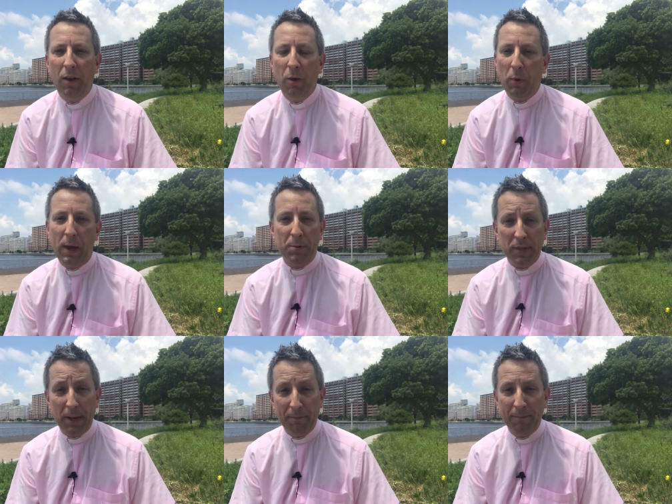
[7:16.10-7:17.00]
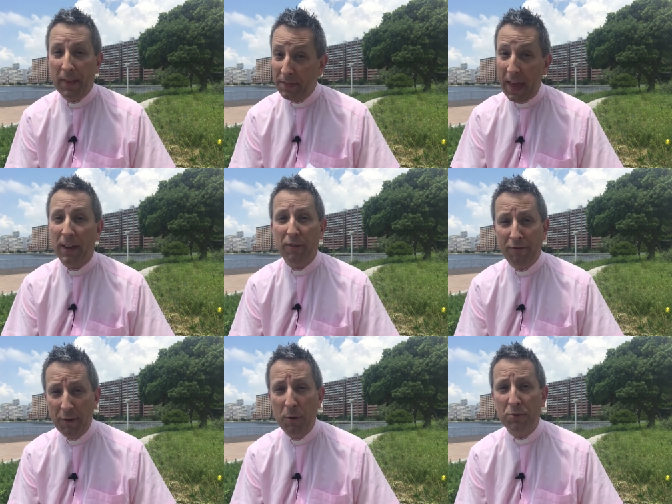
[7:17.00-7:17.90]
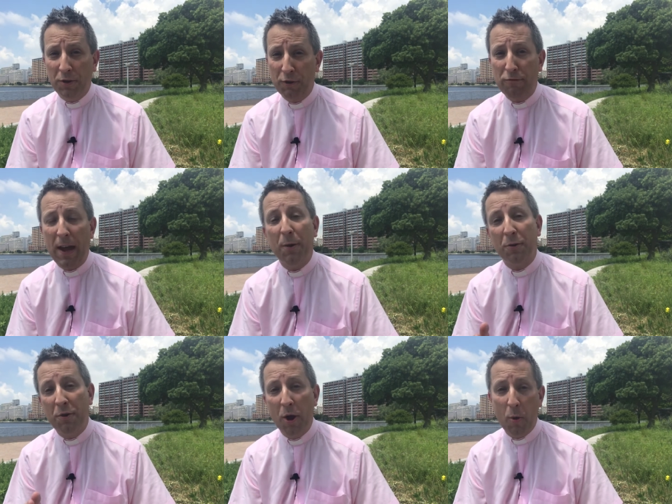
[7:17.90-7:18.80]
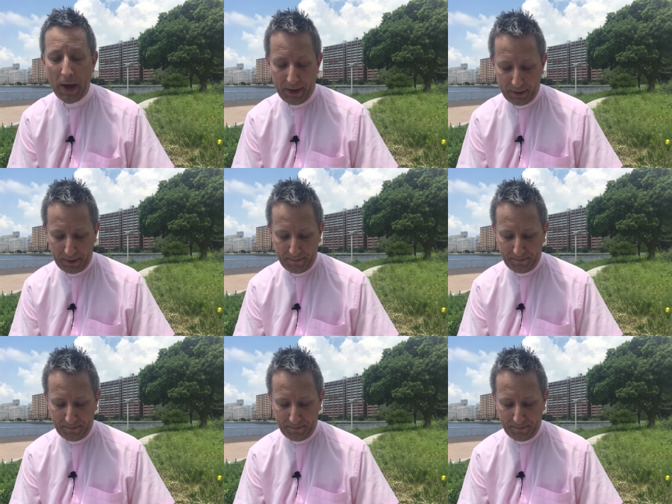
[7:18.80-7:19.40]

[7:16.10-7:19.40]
Well, that was it. That confused the crowd no end.